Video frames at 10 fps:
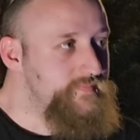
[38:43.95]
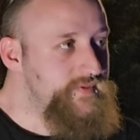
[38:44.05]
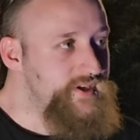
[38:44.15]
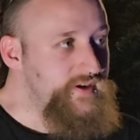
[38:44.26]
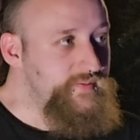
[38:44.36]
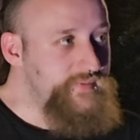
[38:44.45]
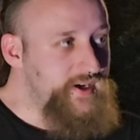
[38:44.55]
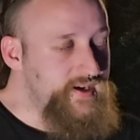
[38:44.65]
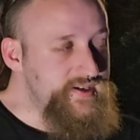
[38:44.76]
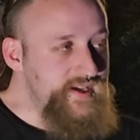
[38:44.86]
So I
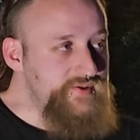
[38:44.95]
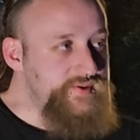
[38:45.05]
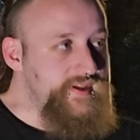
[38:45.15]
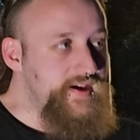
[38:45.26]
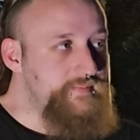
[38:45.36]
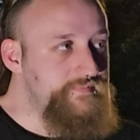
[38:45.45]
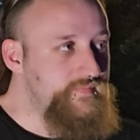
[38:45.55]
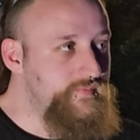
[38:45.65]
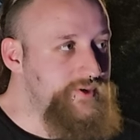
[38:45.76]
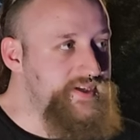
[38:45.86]
got to schedule them.
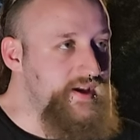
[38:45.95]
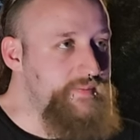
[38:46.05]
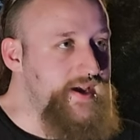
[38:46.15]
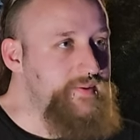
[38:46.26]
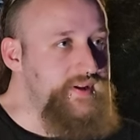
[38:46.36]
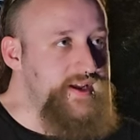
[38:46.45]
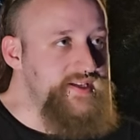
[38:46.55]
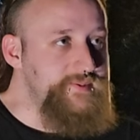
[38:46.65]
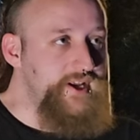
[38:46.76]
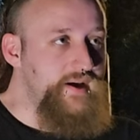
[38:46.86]
Once they come back with an
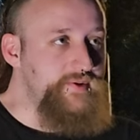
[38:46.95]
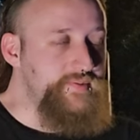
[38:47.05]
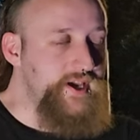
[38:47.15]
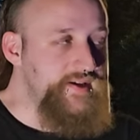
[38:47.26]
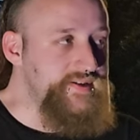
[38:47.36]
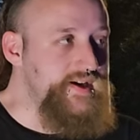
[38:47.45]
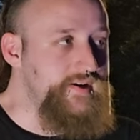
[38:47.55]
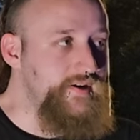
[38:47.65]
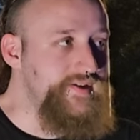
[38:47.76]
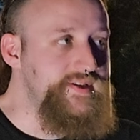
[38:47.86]
estimate of how much my house is going
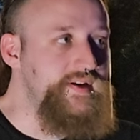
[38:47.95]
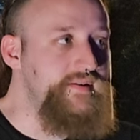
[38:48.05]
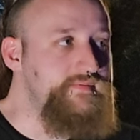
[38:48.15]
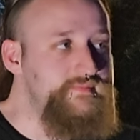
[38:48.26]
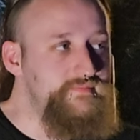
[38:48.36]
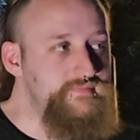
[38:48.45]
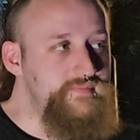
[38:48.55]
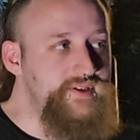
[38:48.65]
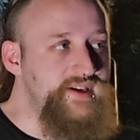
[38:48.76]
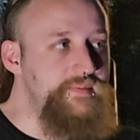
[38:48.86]
to cost that I
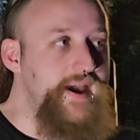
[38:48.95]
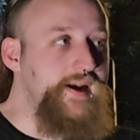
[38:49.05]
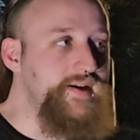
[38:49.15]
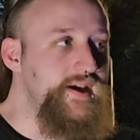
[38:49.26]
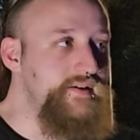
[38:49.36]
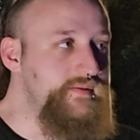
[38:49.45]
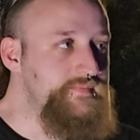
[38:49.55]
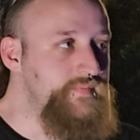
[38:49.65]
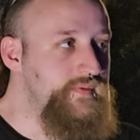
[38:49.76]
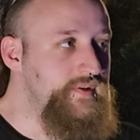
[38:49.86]
schematized out
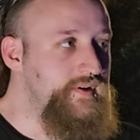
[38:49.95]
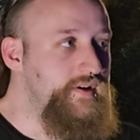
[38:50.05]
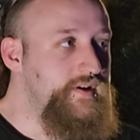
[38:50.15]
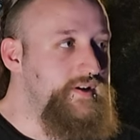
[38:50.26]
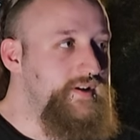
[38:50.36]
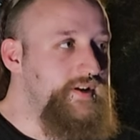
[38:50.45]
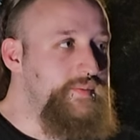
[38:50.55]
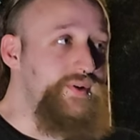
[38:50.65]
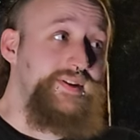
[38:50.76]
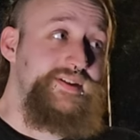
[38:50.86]

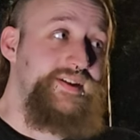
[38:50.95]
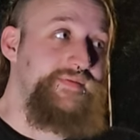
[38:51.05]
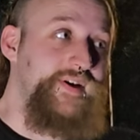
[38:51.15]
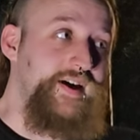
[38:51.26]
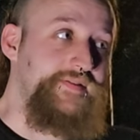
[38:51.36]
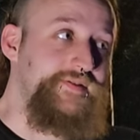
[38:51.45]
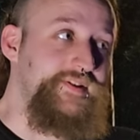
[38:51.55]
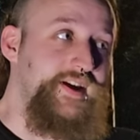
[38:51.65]
with the C5s,